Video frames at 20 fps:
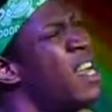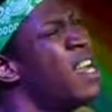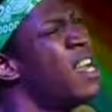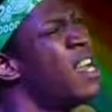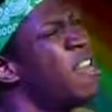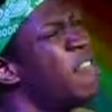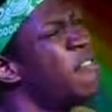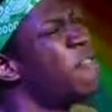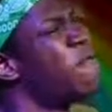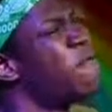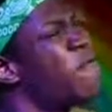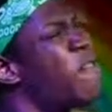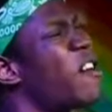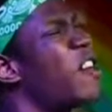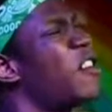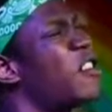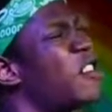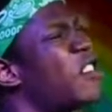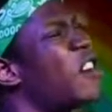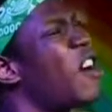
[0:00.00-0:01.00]
in the
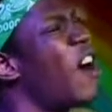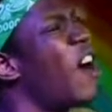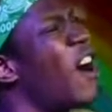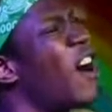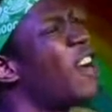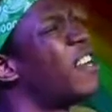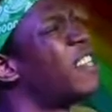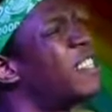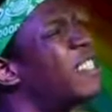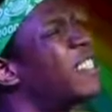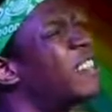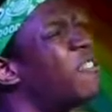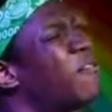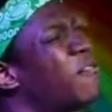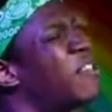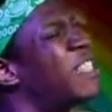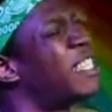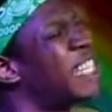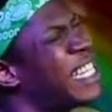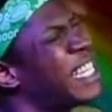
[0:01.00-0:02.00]
front yards of
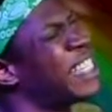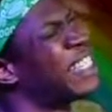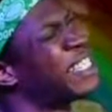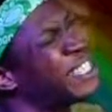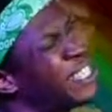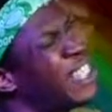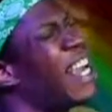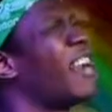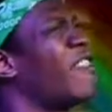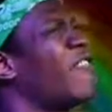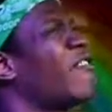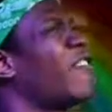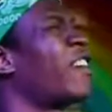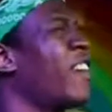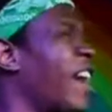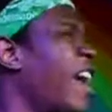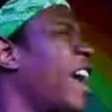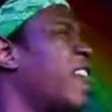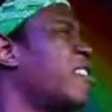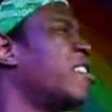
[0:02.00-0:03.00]

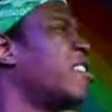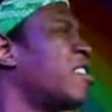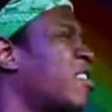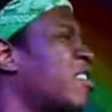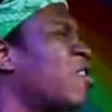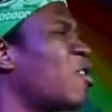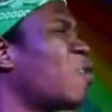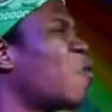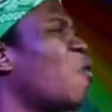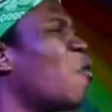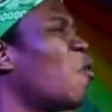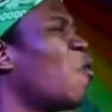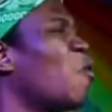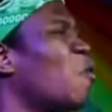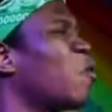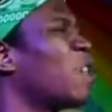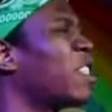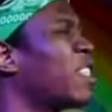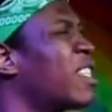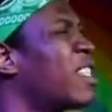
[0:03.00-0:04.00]
desegregated
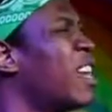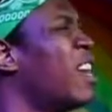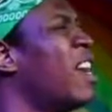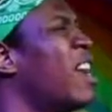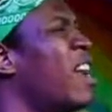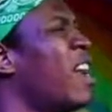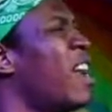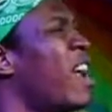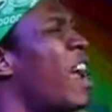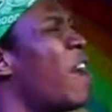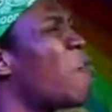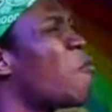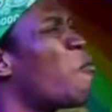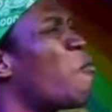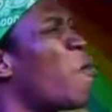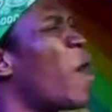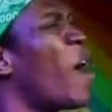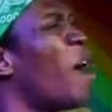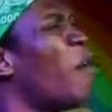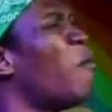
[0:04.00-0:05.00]
schools
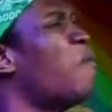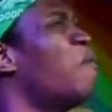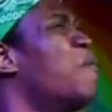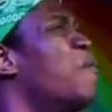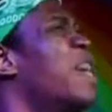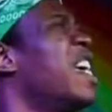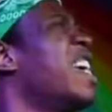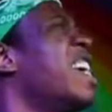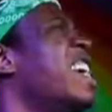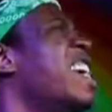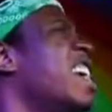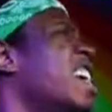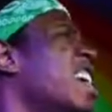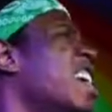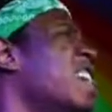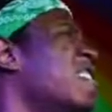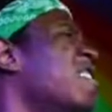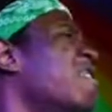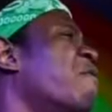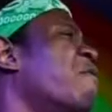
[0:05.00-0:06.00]
and well
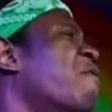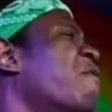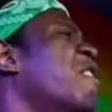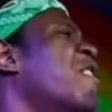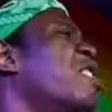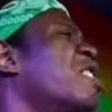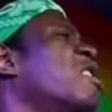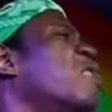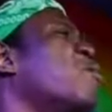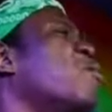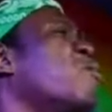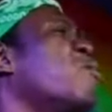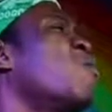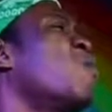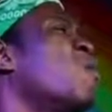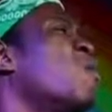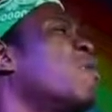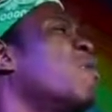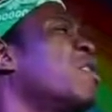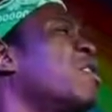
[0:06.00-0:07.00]
meaning
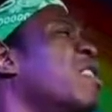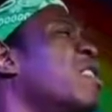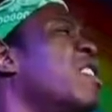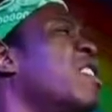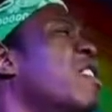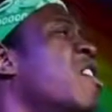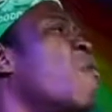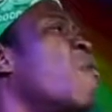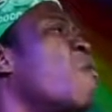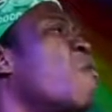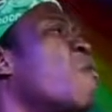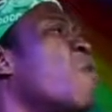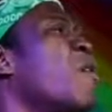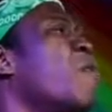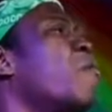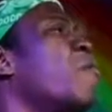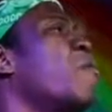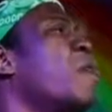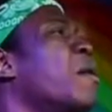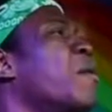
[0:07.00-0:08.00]
individuals, you know
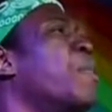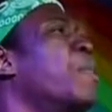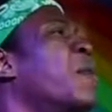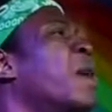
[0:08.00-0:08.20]
what will